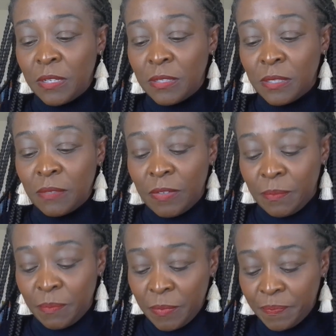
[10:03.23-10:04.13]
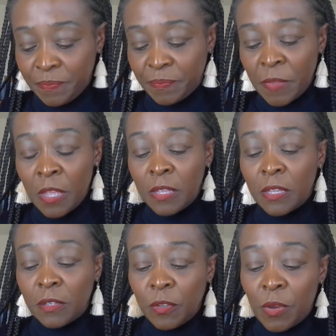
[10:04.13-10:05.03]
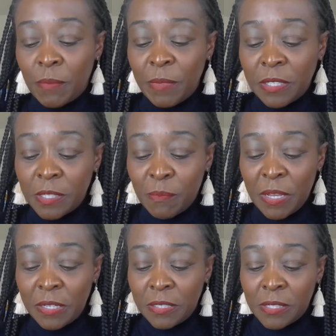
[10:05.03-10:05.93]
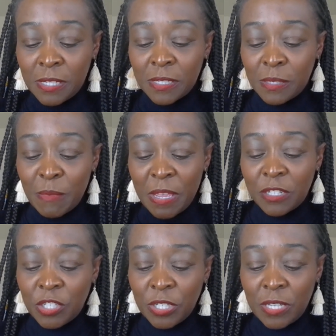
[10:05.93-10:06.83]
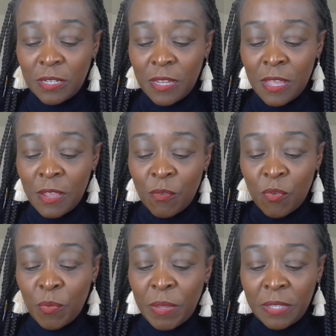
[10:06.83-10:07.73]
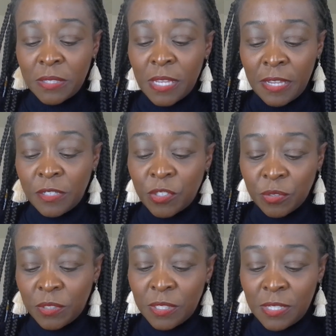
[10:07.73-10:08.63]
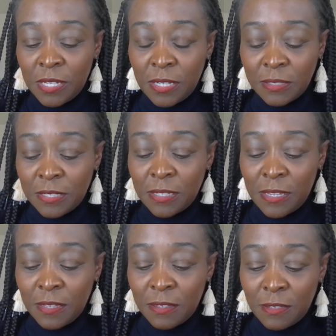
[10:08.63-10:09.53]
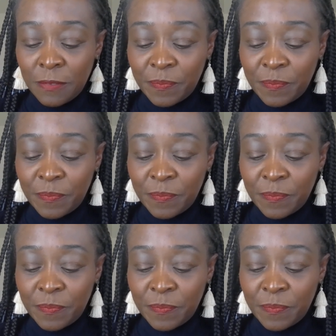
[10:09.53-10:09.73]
Let's flip. Y'all know I mix my Sex Magic and Romance Angels deck together.